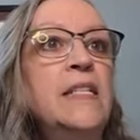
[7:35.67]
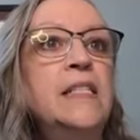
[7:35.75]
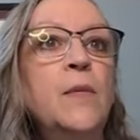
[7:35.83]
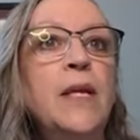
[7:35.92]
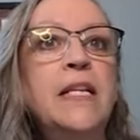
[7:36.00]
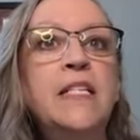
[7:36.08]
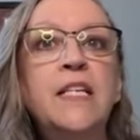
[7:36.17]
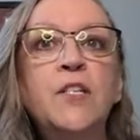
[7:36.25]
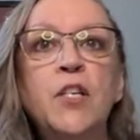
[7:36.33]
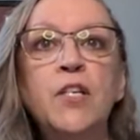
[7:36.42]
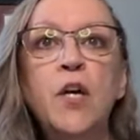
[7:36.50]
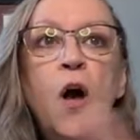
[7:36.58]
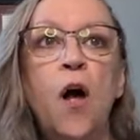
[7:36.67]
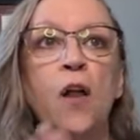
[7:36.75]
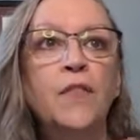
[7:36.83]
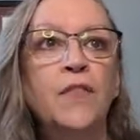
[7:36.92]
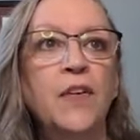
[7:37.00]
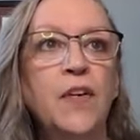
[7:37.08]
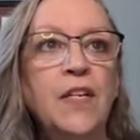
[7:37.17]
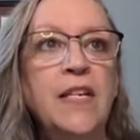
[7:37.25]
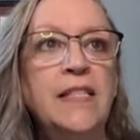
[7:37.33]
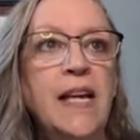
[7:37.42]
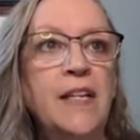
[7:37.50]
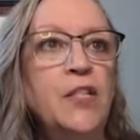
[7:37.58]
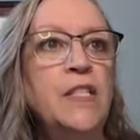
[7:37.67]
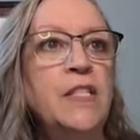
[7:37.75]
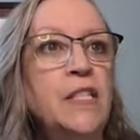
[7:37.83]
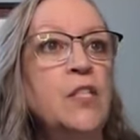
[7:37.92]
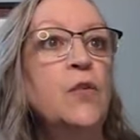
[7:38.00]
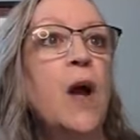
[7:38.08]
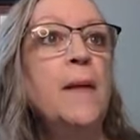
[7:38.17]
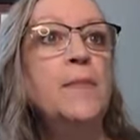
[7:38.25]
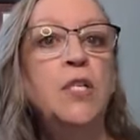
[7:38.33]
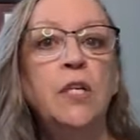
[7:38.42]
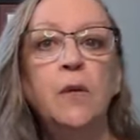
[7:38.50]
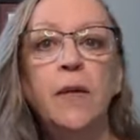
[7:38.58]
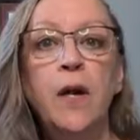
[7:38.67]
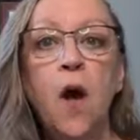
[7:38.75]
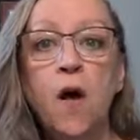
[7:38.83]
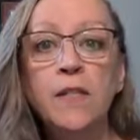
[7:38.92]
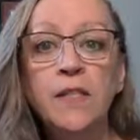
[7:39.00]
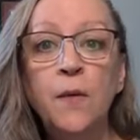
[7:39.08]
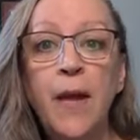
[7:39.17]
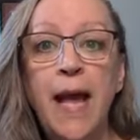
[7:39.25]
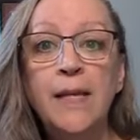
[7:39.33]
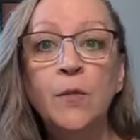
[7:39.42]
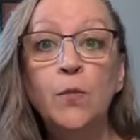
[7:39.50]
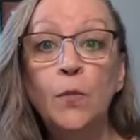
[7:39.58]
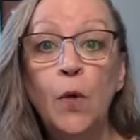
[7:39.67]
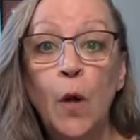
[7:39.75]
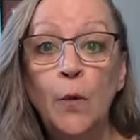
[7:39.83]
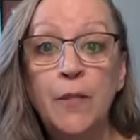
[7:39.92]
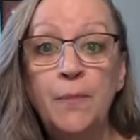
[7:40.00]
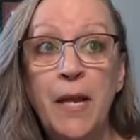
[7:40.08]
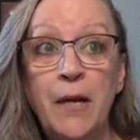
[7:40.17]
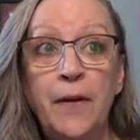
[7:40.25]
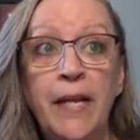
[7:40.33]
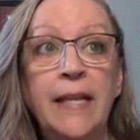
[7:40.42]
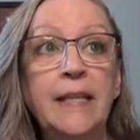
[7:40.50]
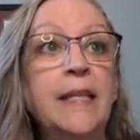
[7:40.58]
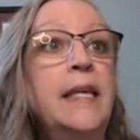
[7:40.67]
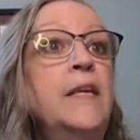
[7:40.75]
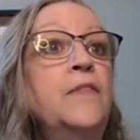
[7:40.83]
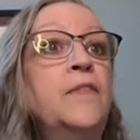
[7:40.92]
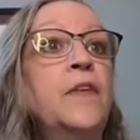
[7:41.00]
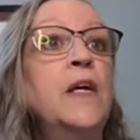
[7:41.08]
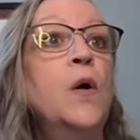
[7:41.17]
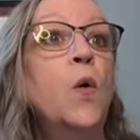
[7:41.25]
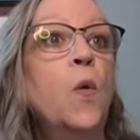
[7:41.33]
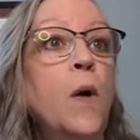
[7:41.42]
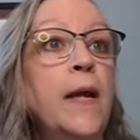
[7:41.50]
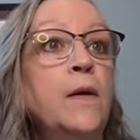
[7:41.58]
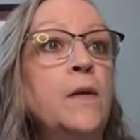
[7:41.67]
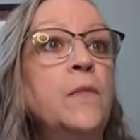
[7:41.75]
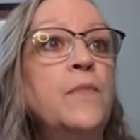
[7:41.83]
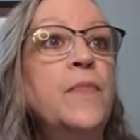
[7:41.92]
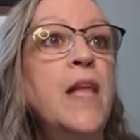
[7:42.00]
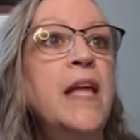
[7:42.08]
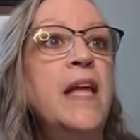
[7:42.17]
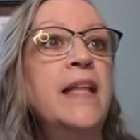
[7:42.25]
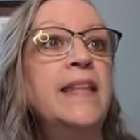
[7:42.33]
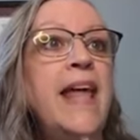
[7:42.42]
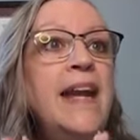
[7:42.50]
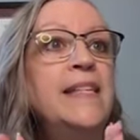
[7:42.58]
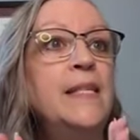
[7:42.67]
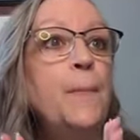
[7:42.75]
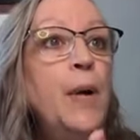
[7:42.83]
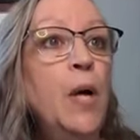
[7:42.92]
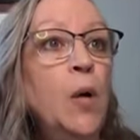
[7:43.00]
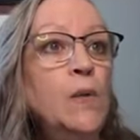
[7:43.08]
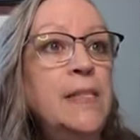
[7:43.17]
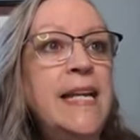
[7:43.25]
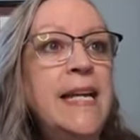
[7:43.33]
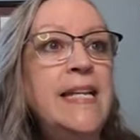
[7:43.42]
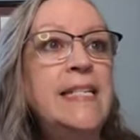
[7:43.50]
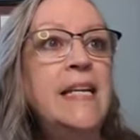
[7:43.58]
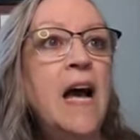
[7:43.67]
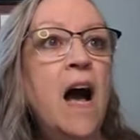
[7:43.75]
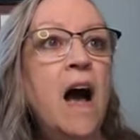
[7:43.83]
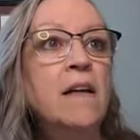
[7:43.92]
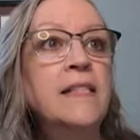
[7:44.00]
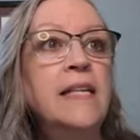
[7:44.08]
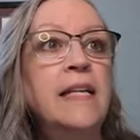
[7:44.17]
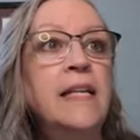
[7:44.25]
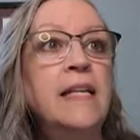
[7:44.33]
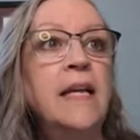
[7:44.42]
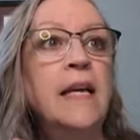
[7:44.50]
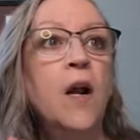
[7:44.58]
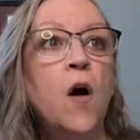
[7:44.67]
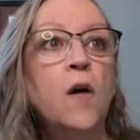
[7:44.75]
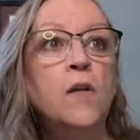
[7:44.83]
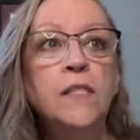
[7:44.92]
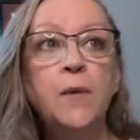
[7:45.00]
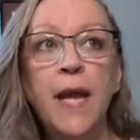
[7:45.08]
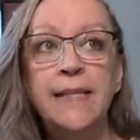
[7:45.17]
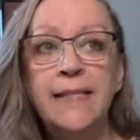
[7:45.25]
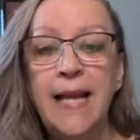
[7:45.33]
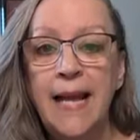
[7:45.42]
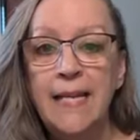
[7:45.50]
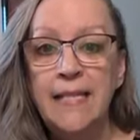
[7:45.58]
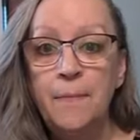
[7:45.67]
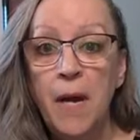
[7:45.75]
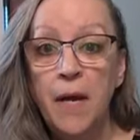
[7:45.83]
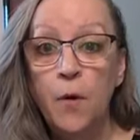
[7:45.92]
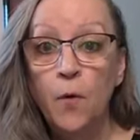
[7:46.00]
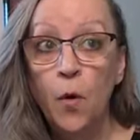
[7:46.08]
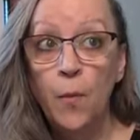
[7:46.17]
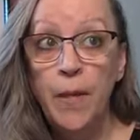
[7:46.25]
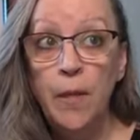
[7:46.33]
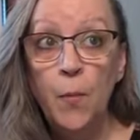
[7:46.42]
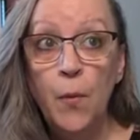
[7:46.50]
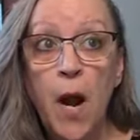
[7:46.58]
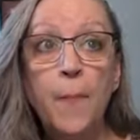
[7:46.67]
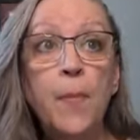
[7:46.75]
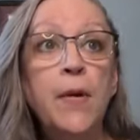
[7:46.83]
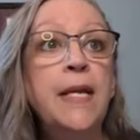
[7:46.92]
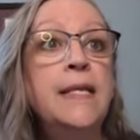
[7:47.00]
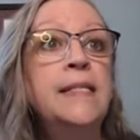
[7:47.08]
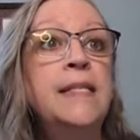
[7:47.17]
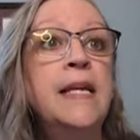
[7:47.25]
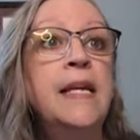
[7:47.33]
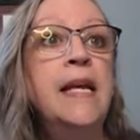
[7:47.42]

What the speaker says: So in addition to all of the goodness I just described to you, it also has rosemary leaf oil. That is a potent antioxidant, also has antimicrobial properties,